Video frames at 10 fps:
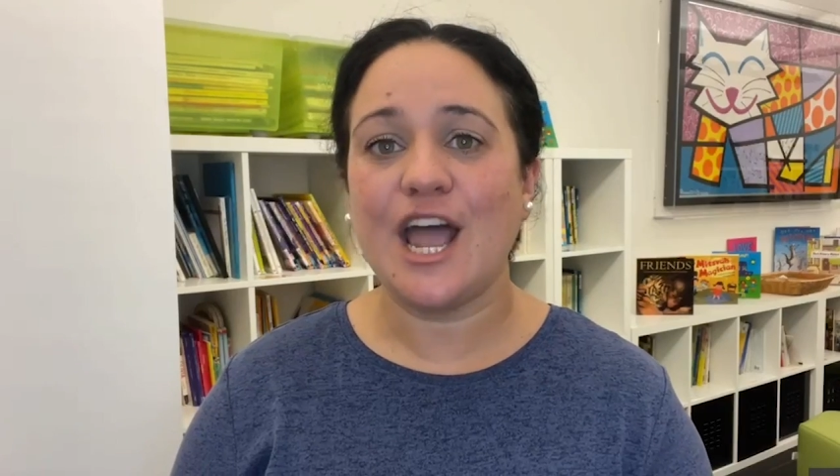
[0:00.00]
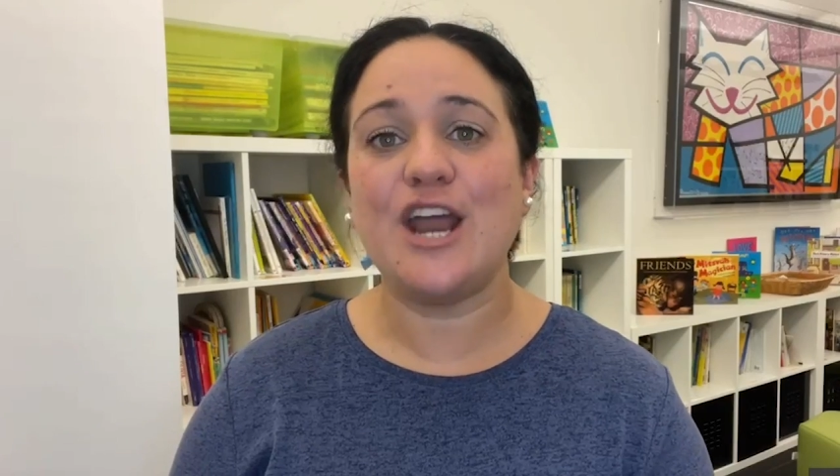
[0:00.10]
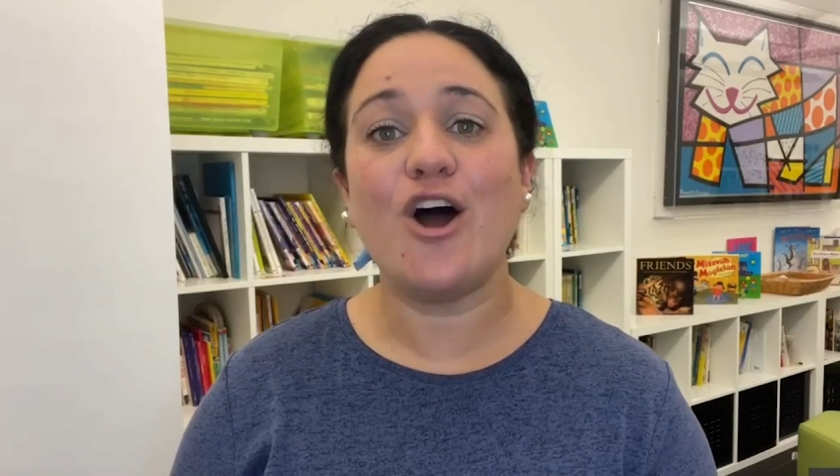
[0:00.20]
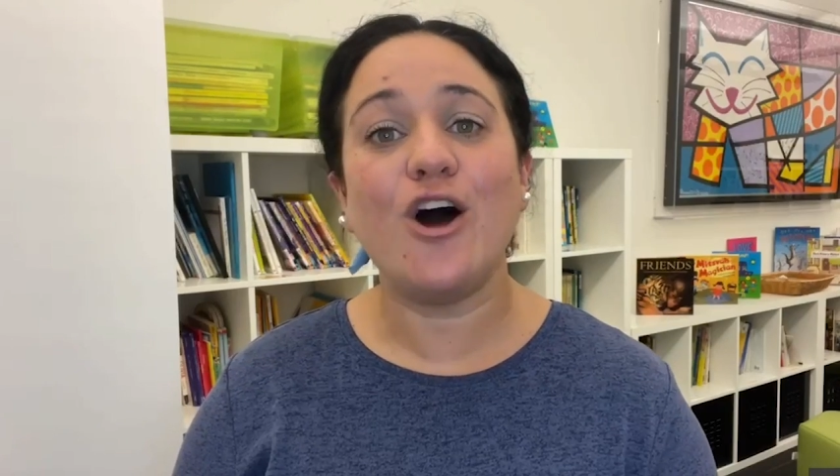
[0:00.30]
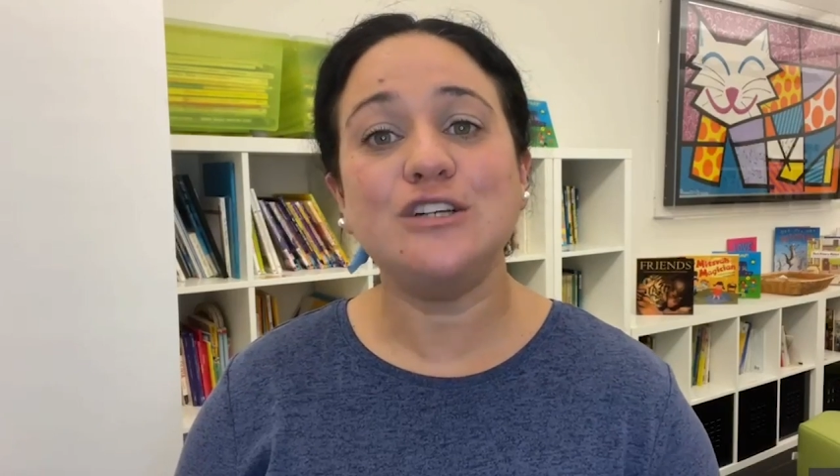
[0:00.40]

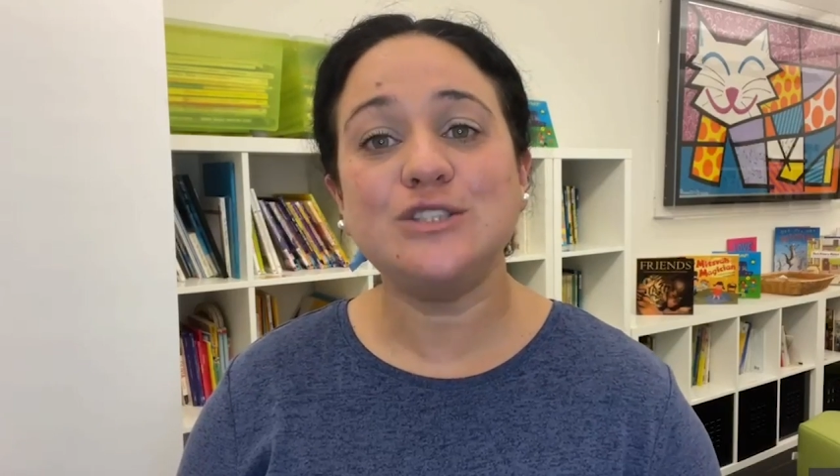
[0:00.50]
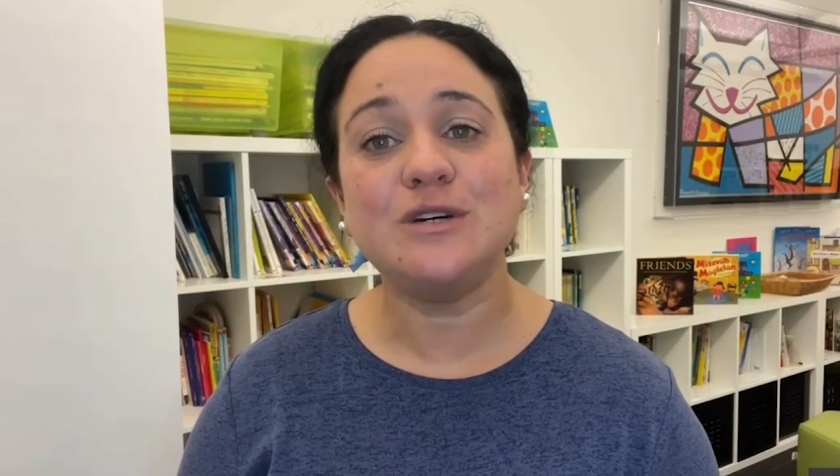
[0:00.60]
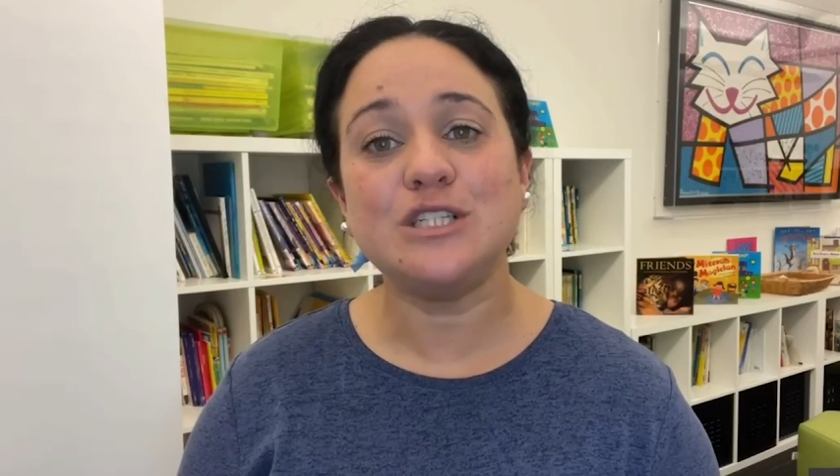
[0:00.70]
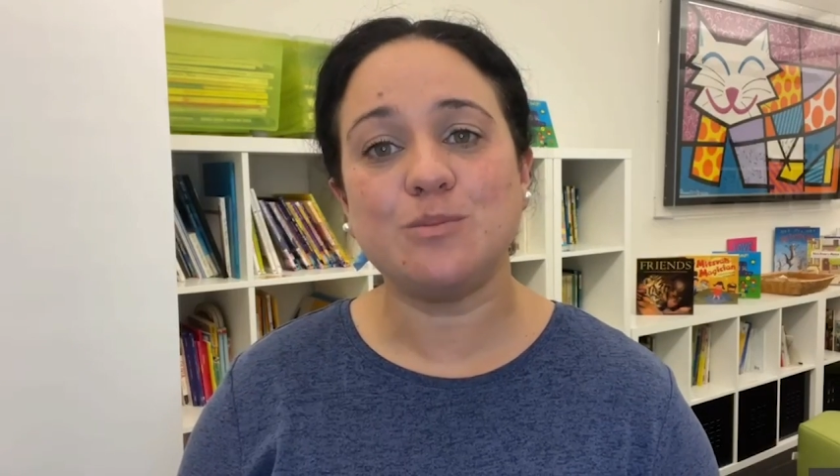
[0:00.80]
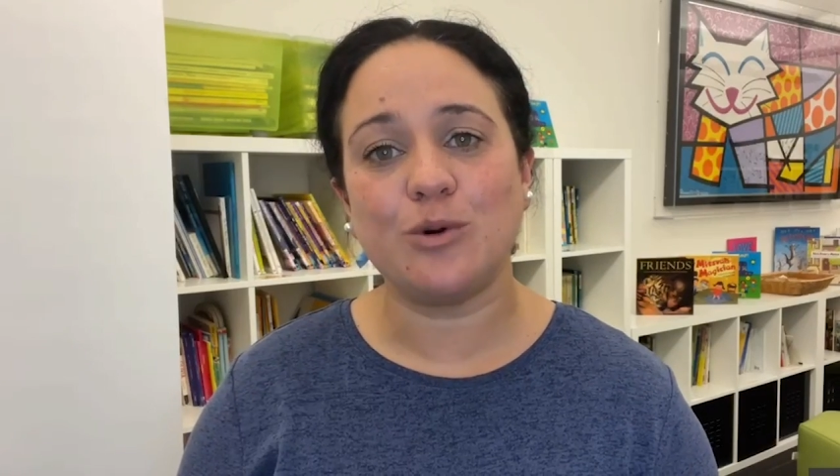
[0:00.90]
and also
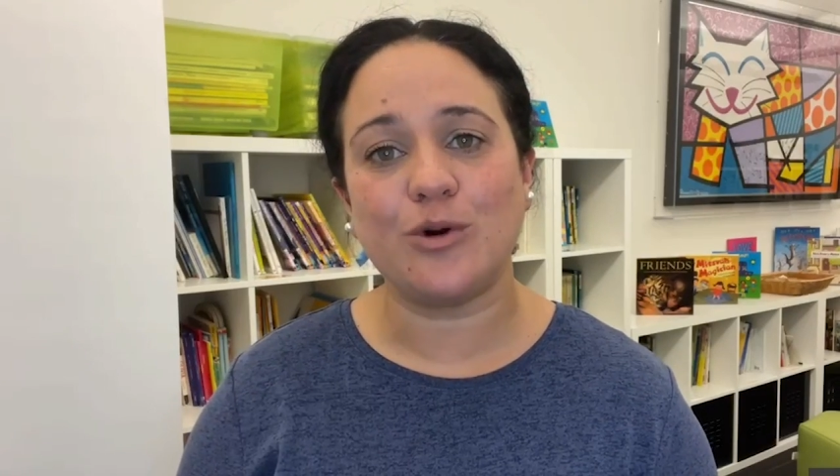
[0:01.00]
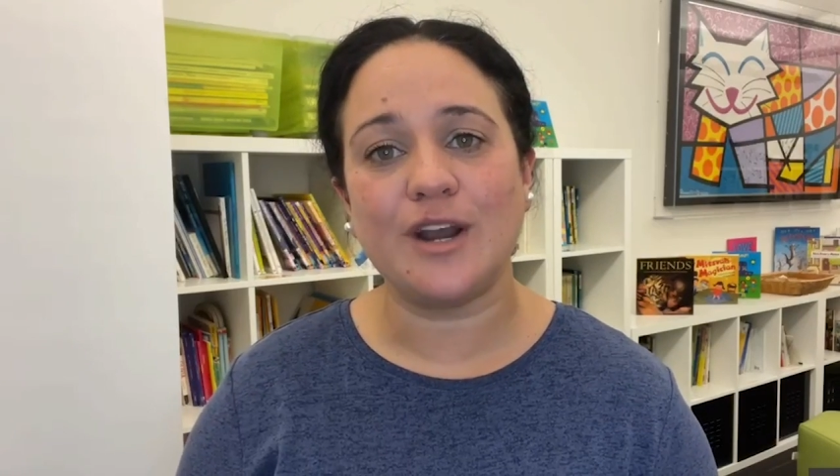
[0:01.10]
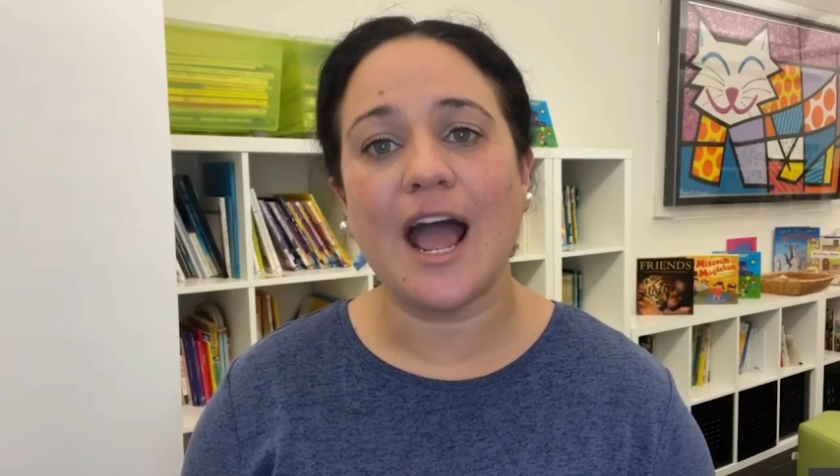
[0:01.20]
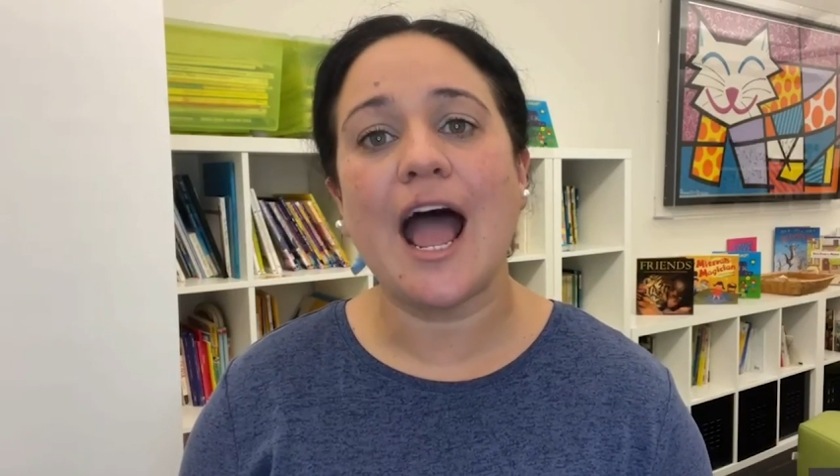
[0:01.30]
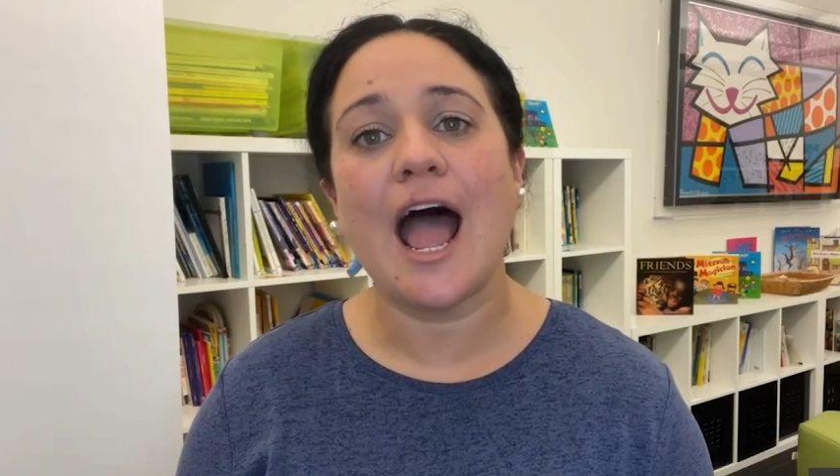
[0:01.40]
explored
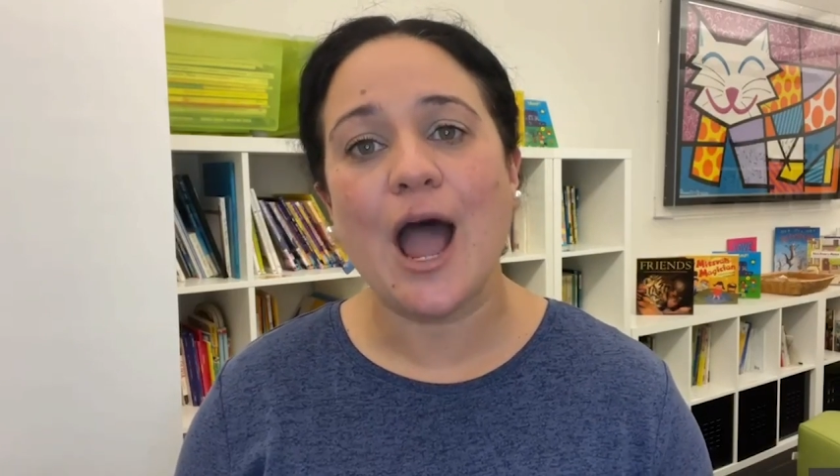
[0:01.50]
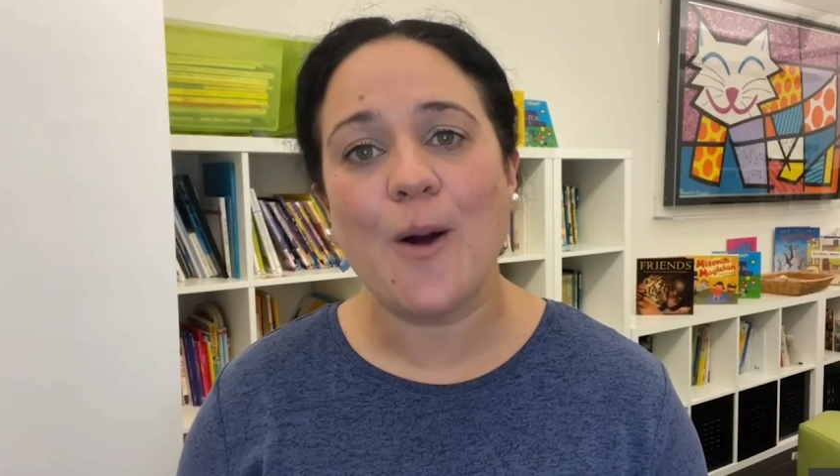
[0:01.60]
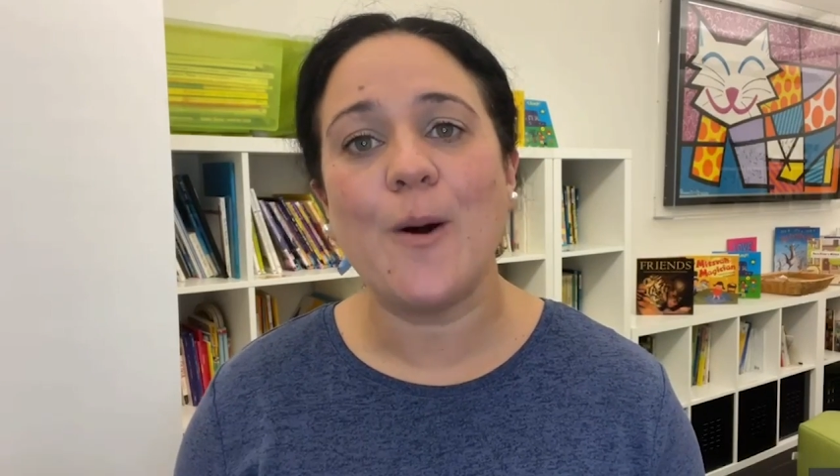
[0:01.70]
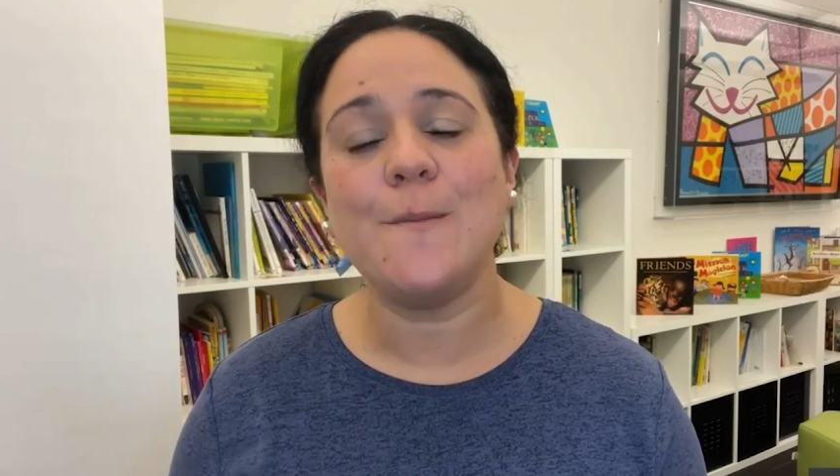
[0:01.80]
how